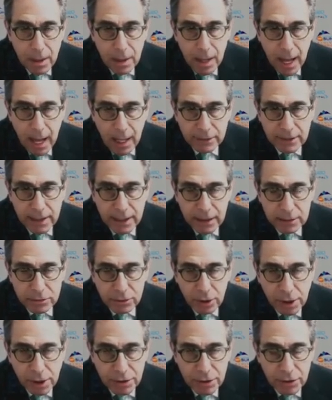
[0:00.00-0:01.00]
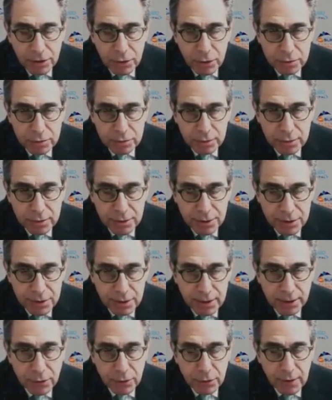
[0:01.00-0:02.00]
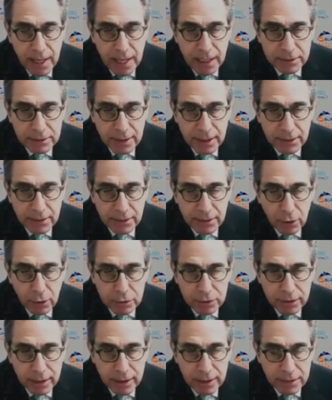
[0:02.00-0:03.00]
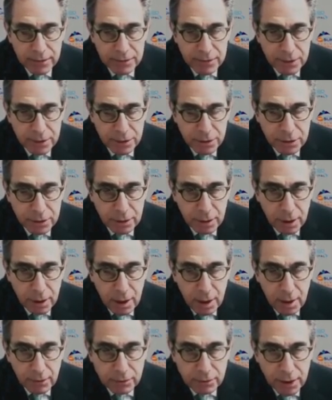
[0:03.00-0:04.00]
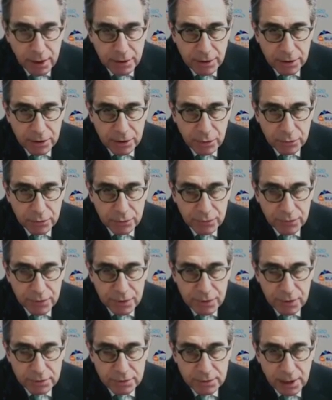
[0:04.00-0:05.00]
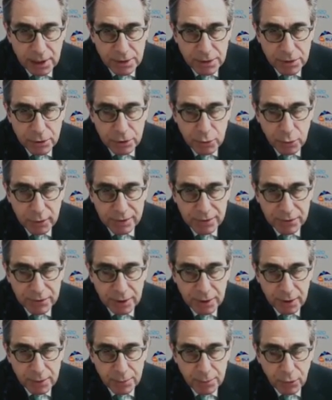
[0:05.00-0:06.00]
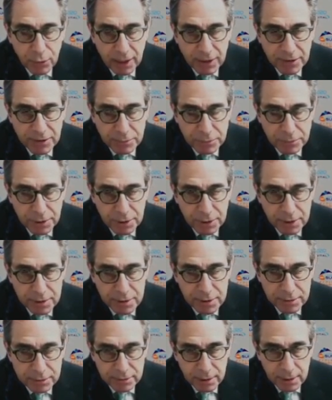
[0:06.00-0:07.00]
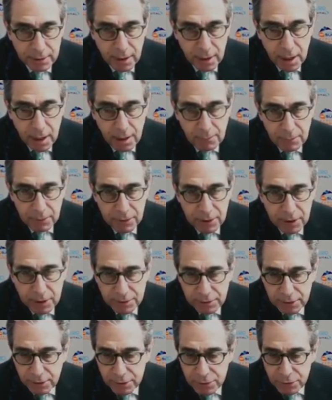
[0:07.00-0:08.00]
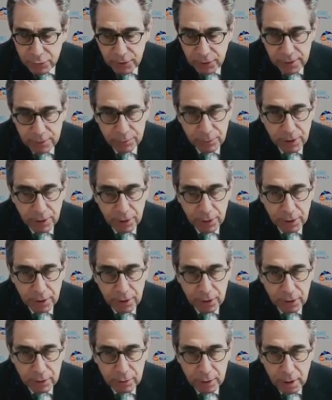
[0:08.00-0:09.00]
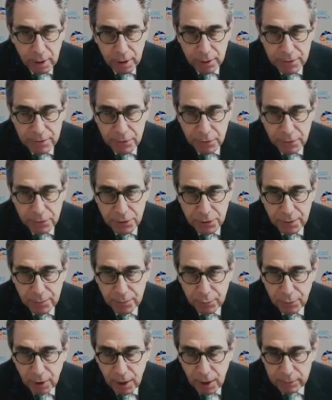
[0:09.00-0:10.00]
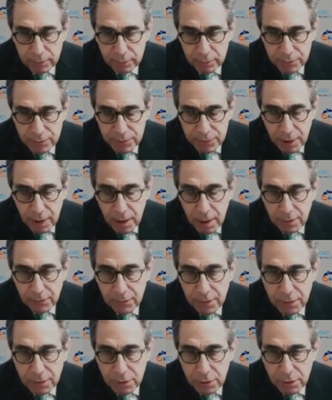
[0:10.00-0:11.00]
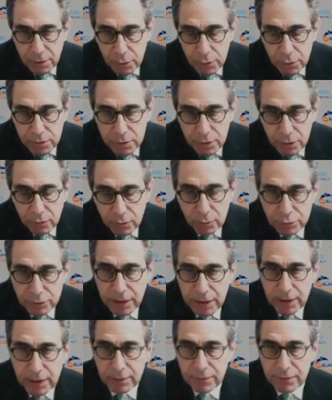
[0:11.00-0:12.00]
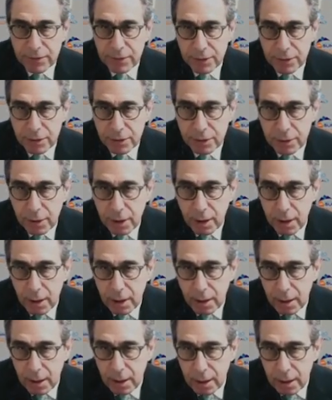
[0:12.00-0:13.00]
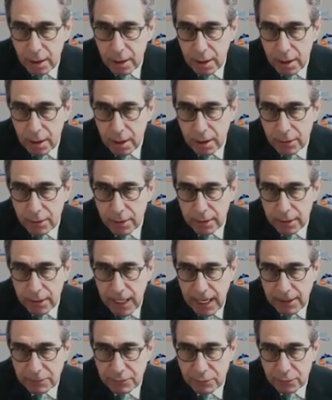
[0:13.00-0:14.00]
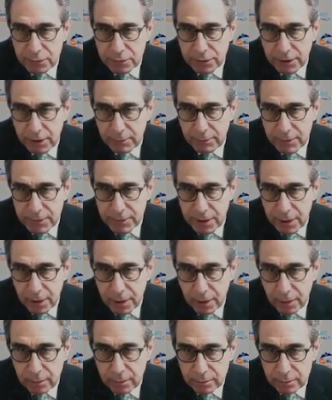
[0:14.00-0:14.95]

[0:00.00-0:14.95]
I like a longitudinal incision. I do not like the Ollier incision. The longitudinal incision allows you to extend it proximally and distally, particularly to treat peroneal associated problems. Then you use an oblique incision in the capsular ligaments here.